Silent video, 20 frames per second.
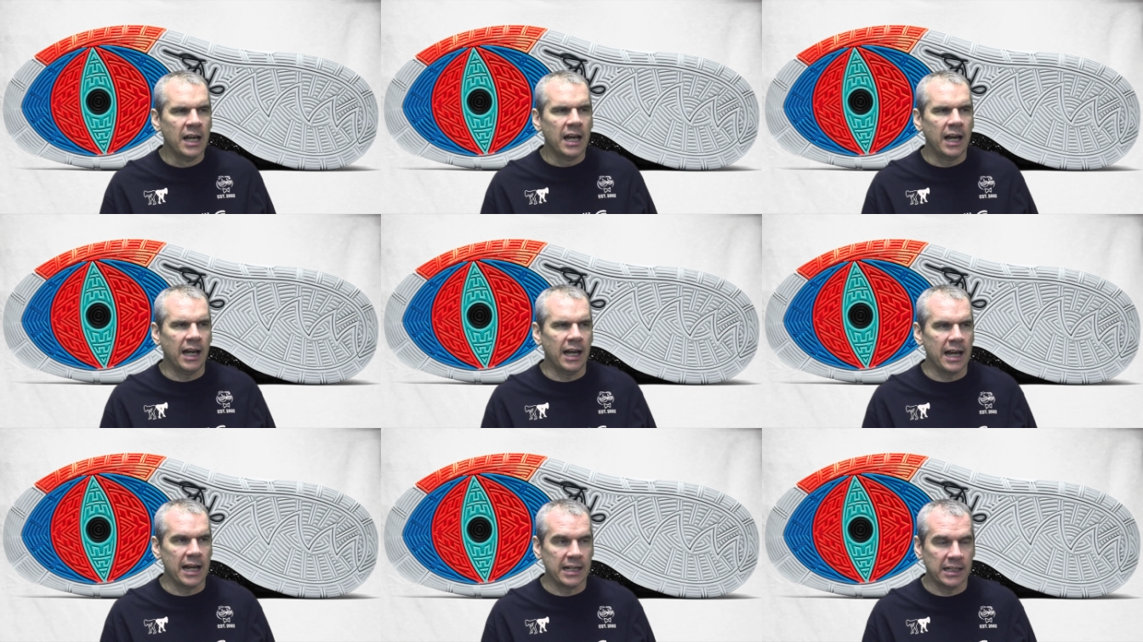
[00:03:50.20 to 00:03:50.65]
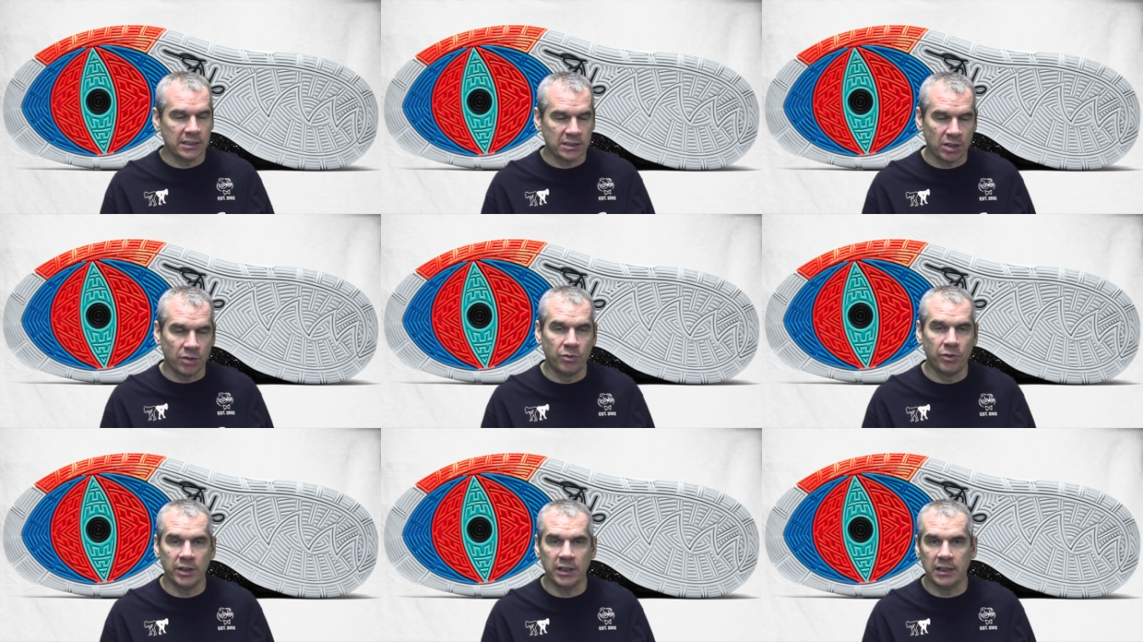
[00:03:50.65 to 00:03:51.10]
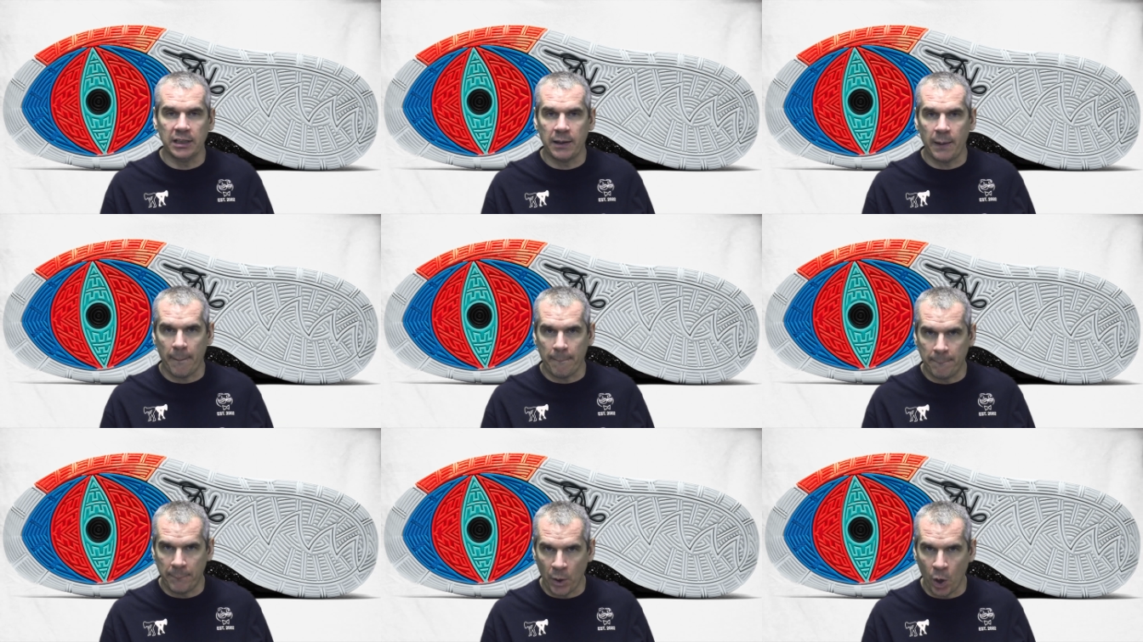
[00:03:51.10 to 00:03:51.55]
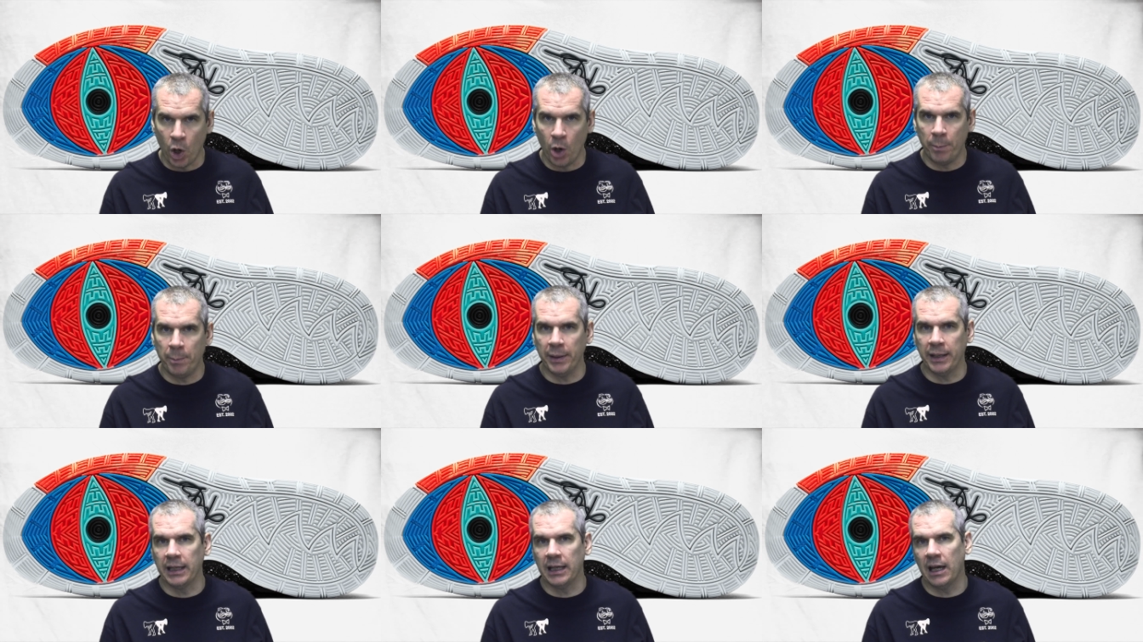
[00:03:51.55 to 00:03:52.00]
Uh, and it's a really
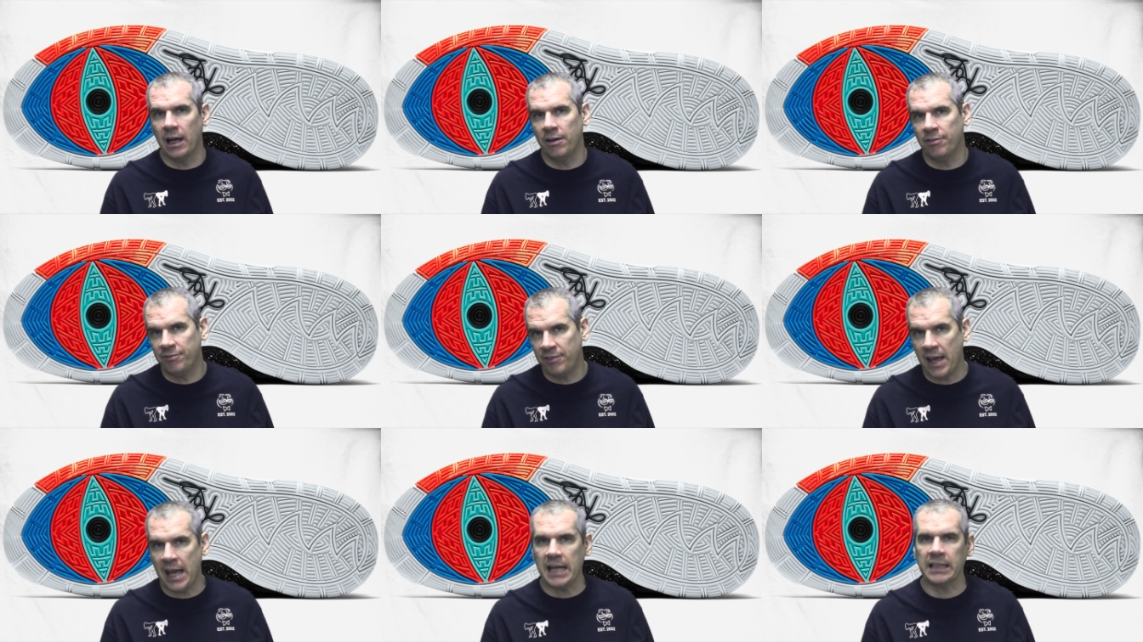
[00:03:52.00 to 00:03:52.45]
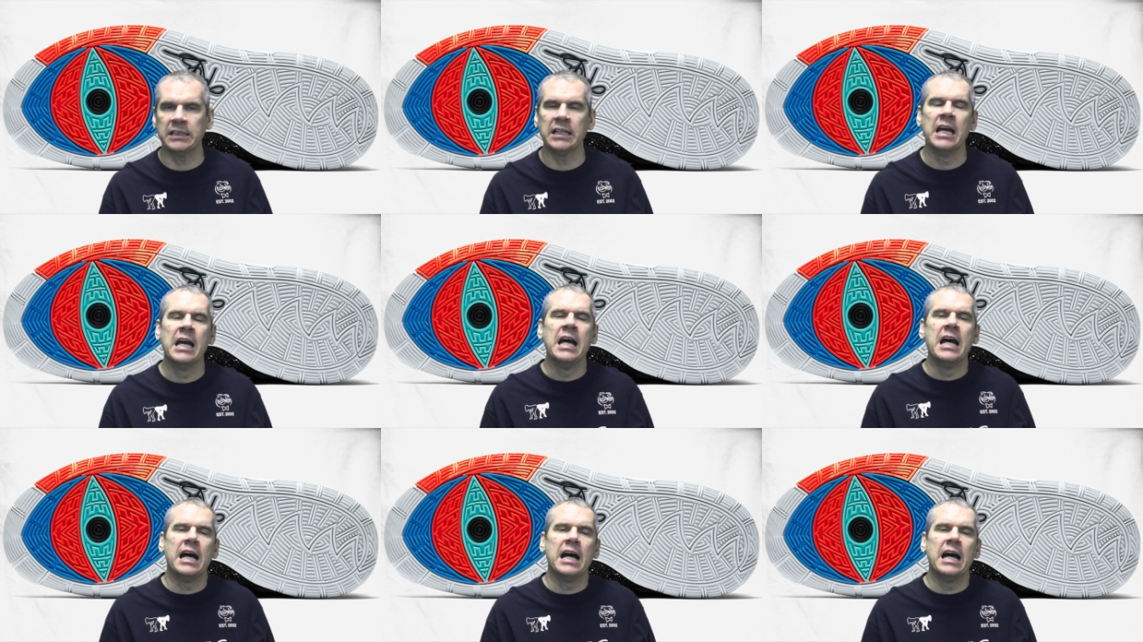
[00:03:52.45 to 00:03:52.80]
popping effect.